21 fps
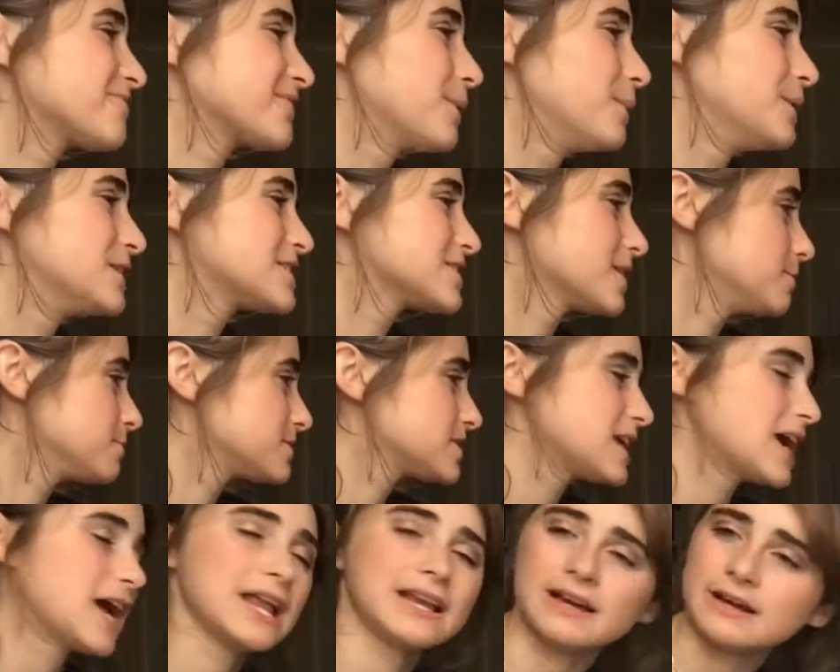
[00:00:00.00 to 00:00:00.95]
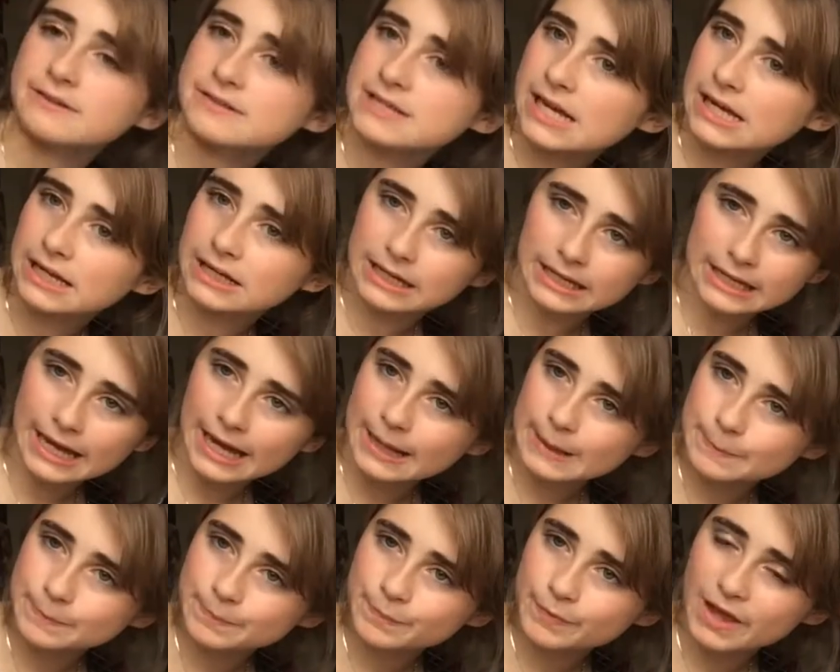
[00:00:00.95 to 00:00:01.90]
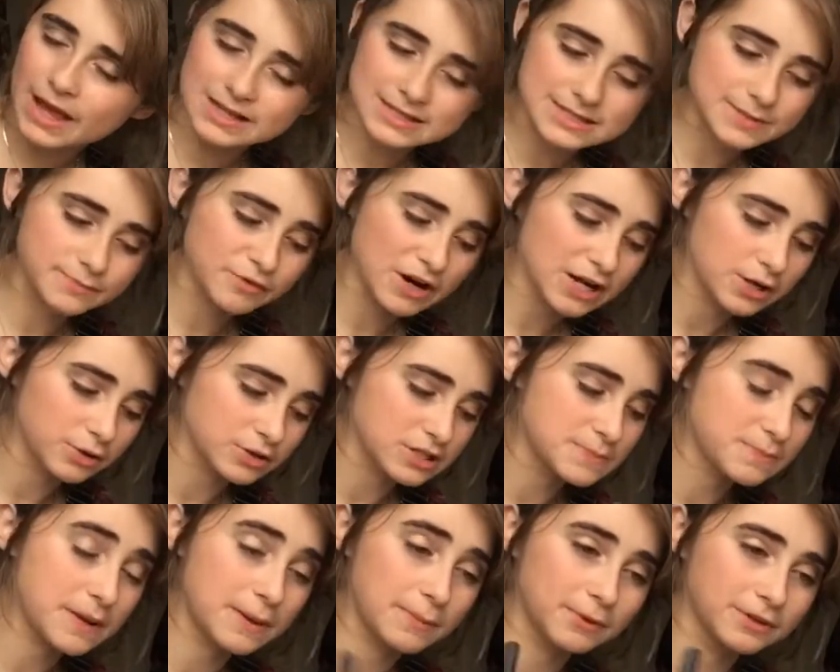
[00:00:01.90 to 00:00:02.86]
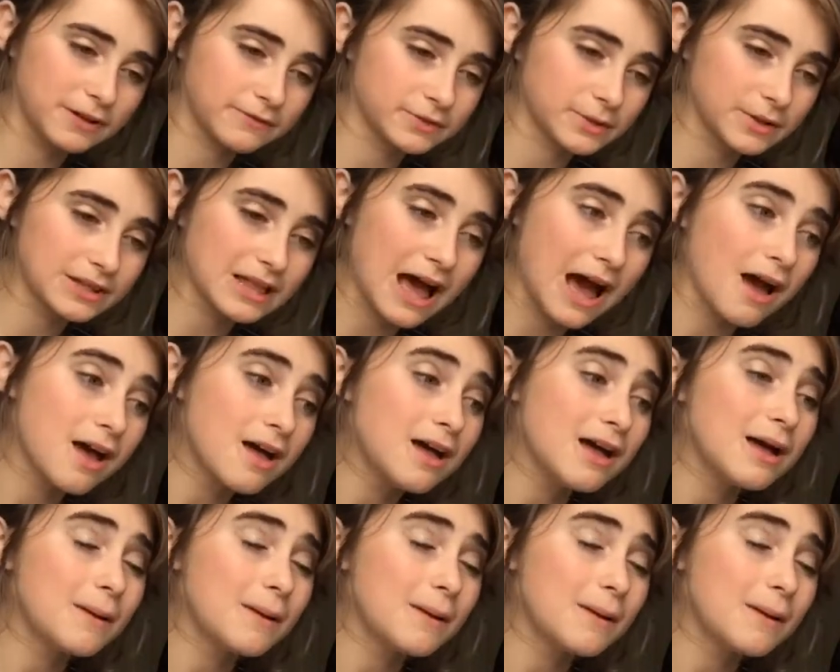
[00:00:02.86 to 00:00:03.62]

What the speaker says: which I'm 10 out of 10 gonna get, and some records, people love doing that.